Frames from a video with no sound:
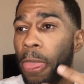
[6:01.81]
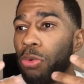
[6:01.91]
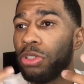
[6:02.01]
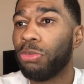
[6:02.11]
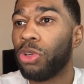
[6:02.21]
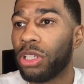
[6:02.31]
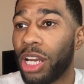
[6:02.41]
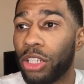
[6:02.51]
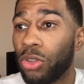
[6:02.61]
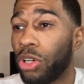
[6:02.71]
It was more
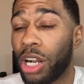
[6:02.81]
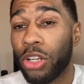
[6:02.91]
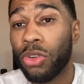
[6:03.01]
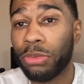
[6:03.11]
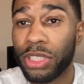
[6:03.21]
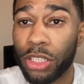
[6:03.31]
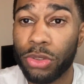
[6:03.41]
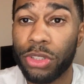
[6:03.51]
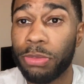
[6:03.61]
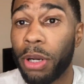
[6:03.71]
like, Lord, I know I'm trying to
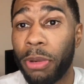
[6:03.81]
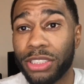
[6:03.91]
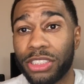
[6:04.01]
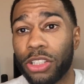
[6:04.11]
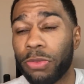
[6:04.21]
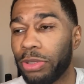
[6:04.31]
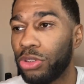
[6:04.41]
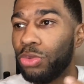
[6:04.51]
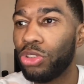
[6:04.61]
do this by myself, but you